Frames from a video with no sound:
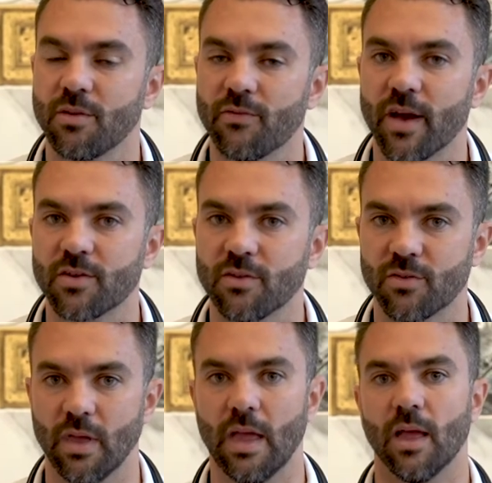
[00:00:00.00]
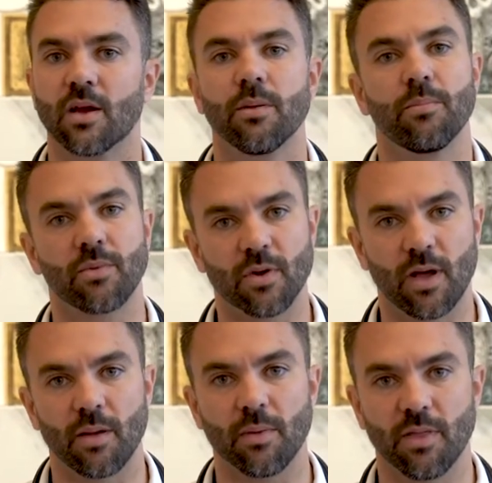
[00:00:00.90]
your infections.
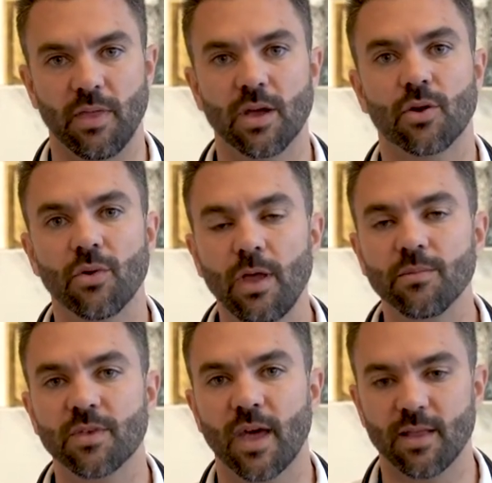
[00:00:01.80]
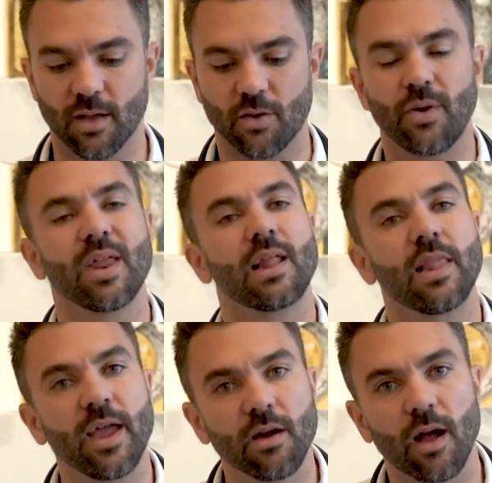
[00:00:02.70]
Uh, the creams can create a
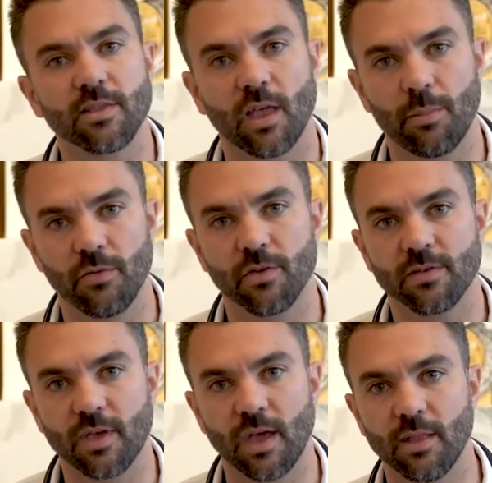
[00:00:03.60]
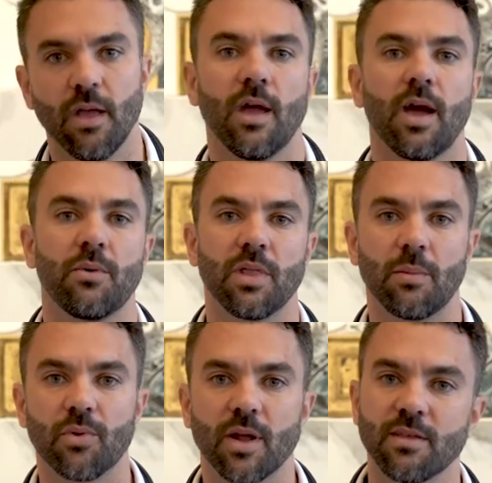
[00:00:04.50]
layer on top of your skin, and when I
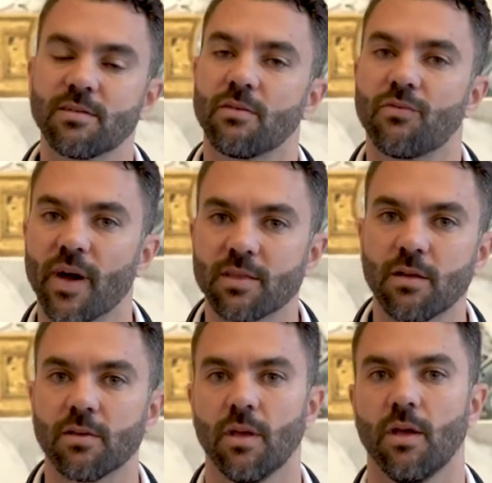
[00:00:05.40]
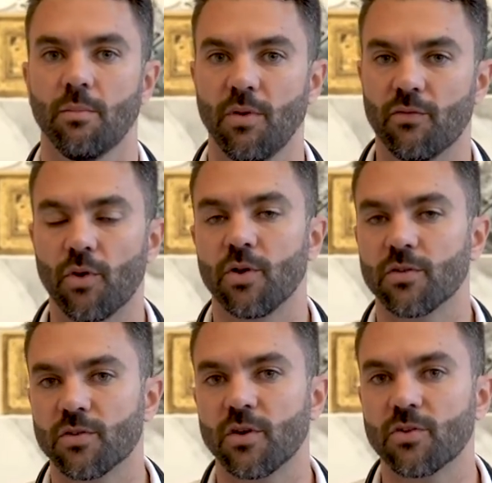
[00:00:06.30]
put a disinfectant before your
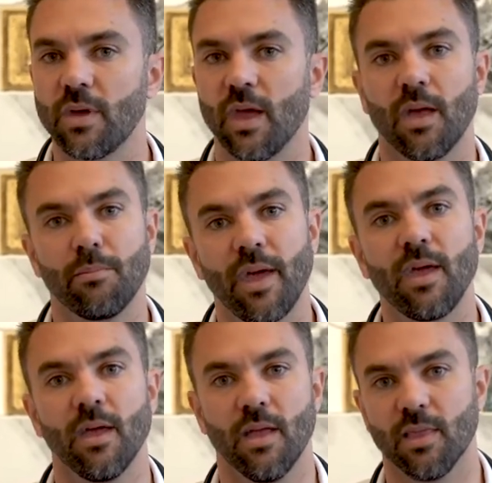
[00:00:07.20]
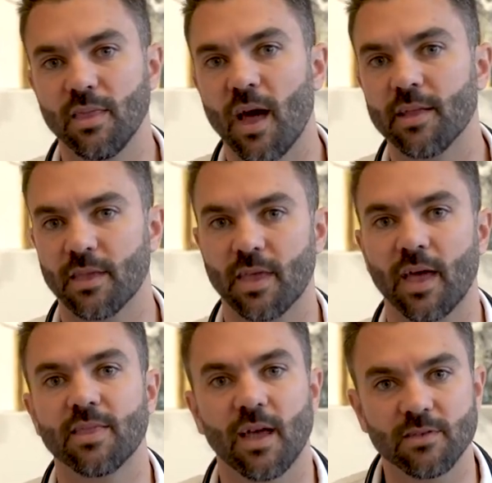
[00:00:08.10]
surgery, it may not
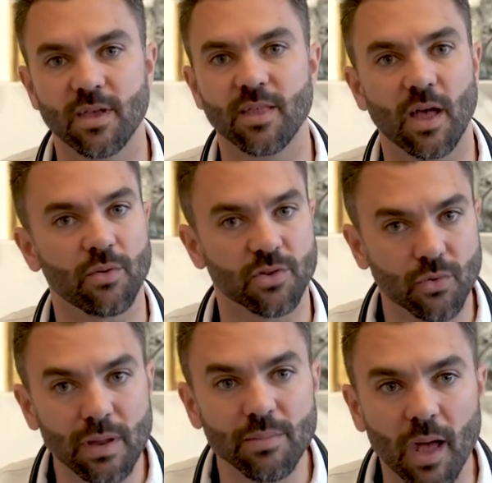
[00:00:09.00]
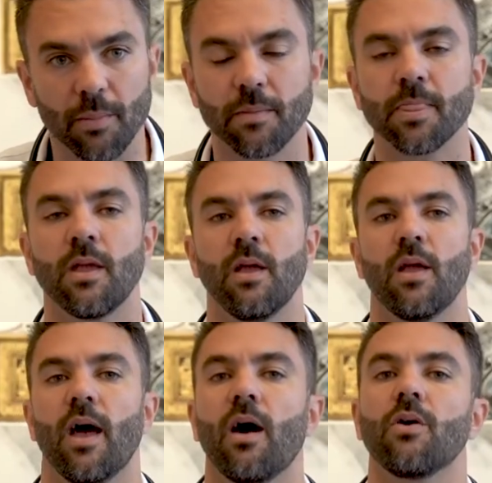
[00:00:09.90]
get that skin that was creamed up.
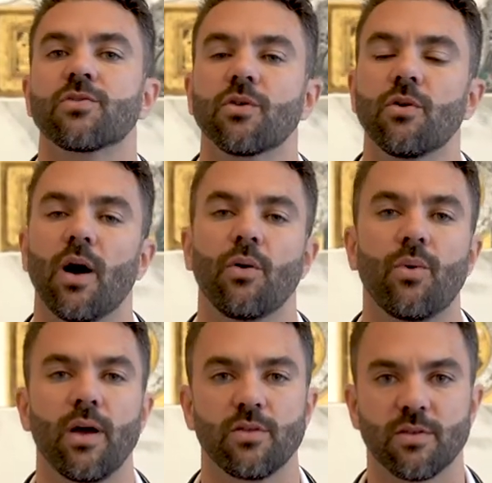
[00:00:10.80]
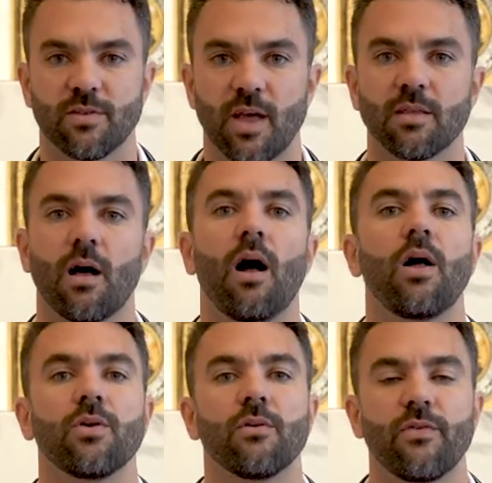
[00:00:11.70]
Also, I want you to set
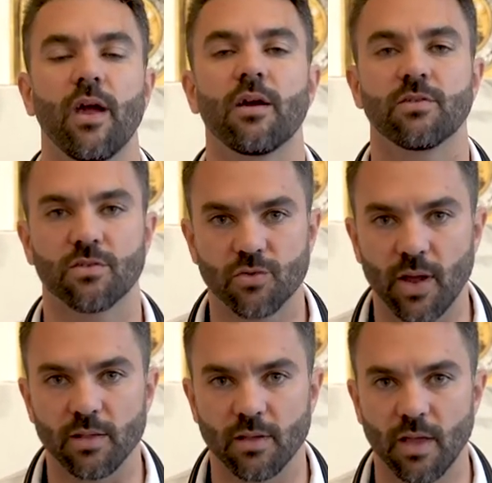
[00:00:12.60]
all your affairs straight.